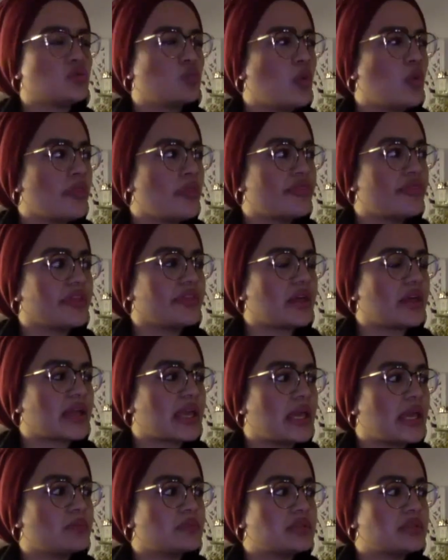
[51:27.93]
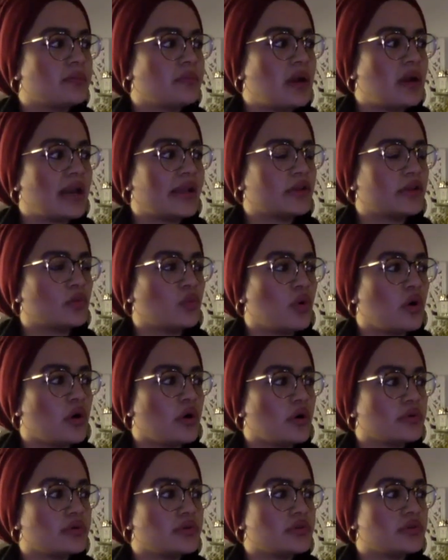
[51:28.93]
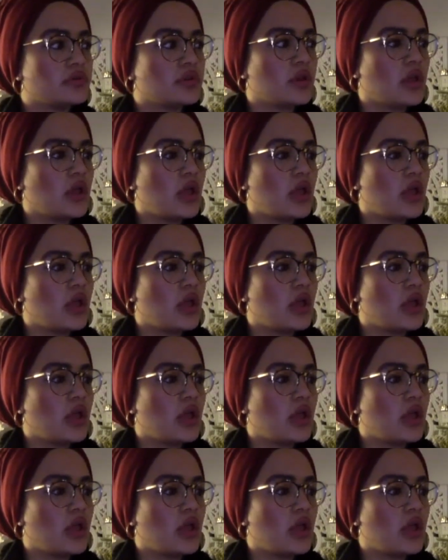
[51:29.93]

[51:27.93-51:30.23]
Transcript: one thing that came to mind was,